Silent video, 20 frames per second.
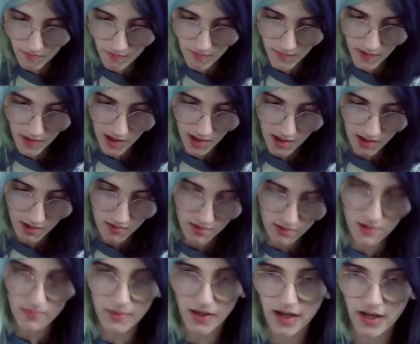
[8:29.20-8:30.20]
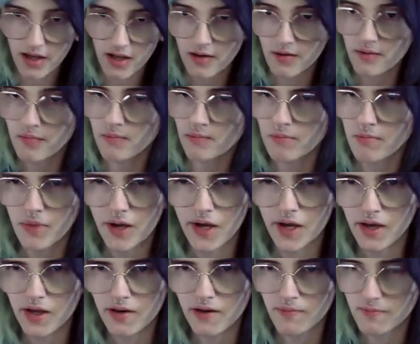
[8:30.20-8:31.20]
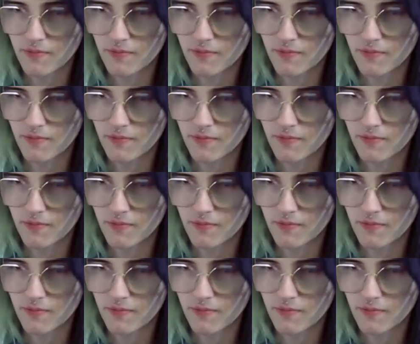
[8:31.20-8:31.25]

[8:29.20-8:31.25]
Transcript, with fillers: and your D-pad pad. pad.